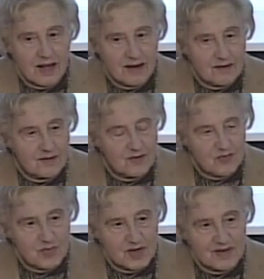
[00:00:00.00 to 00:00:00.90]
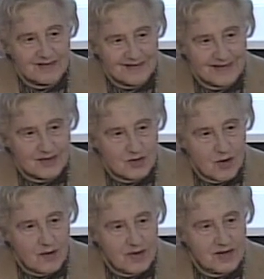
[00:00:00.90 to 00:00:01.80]
and we've been
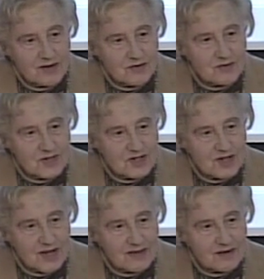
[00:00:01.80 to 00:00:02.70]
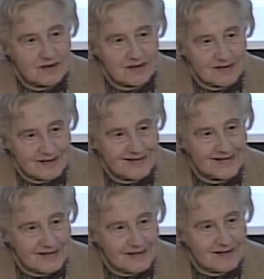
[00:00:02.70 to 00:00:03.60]
talking to each other
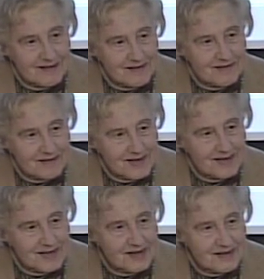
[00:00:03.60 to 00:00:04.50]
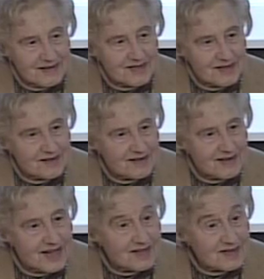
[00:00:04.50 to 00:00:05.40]
uh, really till the
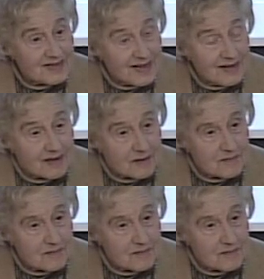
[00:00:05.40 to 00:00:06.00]
last day.